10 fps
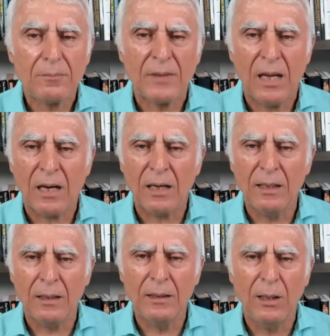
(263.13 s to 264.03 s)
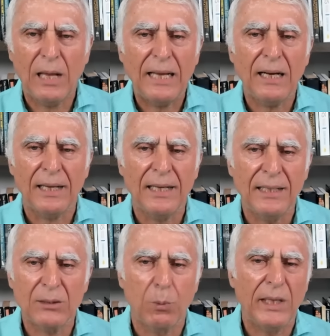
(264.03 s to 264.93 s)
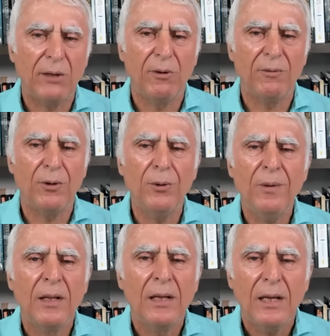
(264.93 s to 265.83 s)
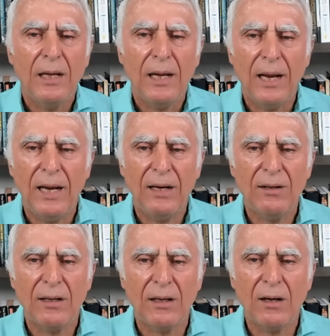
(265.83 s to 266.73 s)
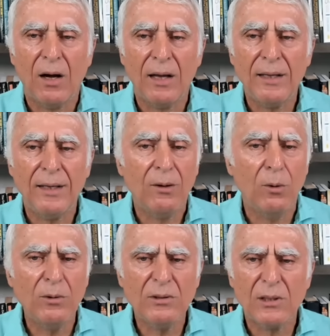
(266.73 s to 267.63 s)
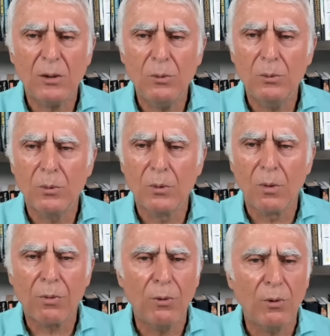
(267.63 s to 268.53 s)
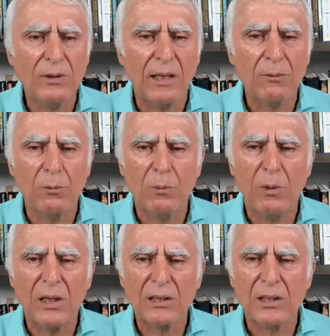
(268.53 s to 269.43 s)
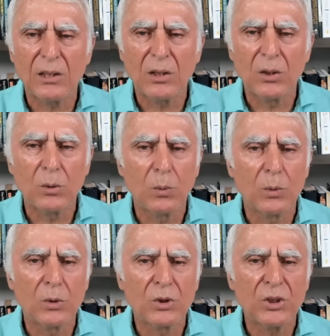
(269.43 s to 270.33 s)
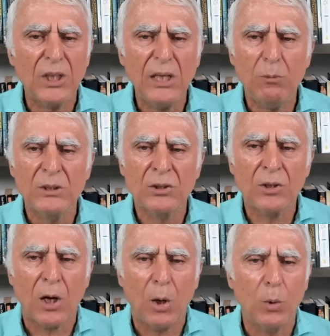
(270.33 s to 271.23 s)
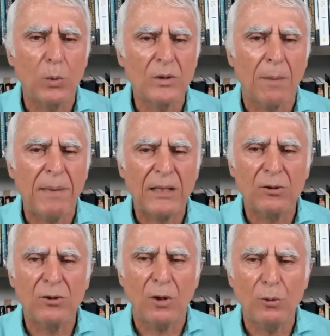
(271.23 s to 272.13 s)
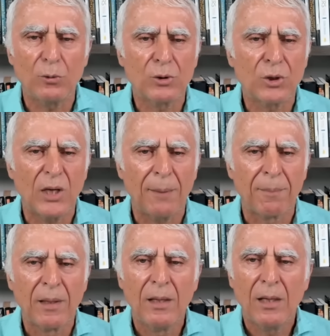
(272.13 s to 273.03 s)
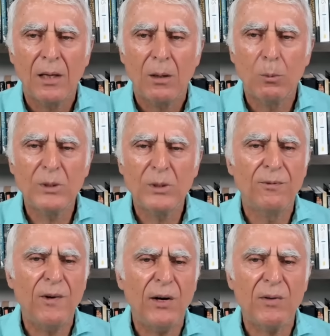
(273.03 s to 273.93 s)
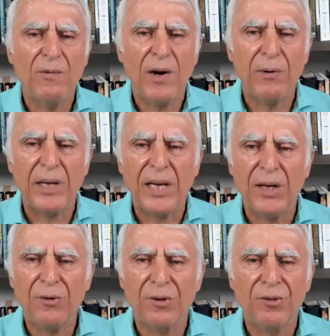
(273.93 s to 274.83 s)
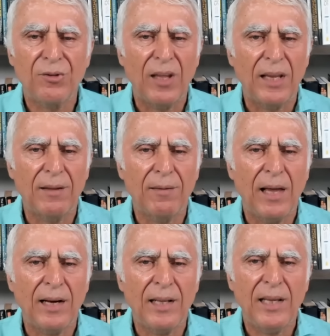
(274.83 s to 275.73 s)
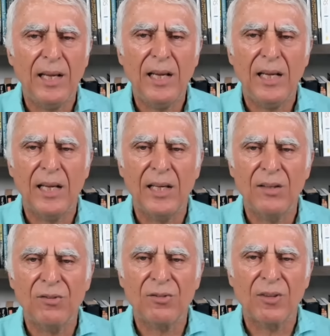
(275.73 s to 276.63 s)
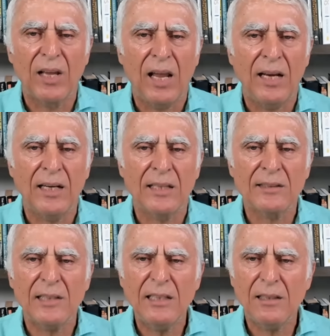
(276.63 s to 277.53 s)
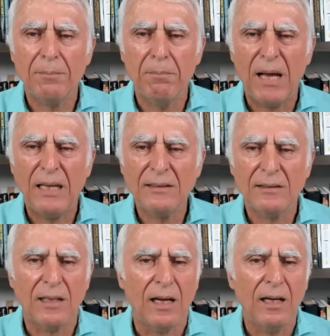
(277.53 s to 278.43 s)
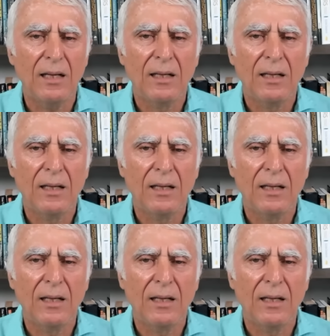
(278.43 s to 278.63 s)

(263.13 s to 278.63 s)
a little later in this week in review and I also thought that what she was told about Donald Trump was very, very interesting that he is an ascended master